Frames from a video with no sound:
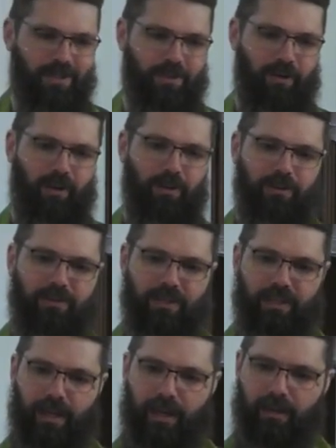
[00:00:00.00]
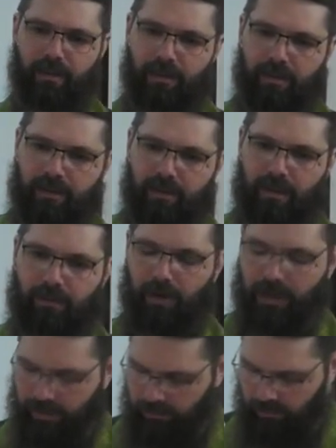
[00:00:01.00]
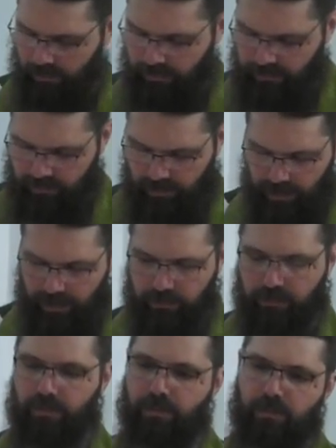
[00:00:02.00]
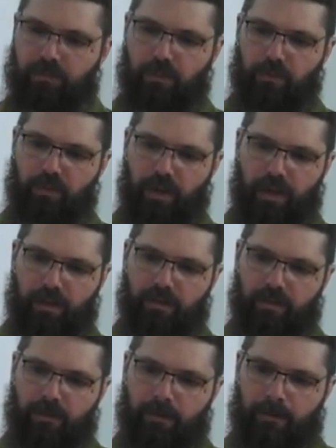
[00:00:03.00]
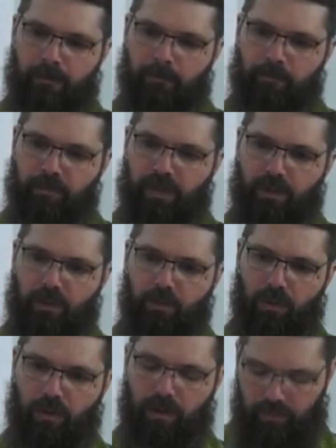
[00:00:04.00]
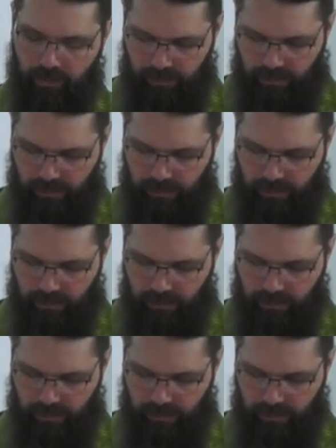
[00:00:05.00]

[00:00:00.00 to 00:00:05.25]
has called you today and rightly ordered your life for faith that your work may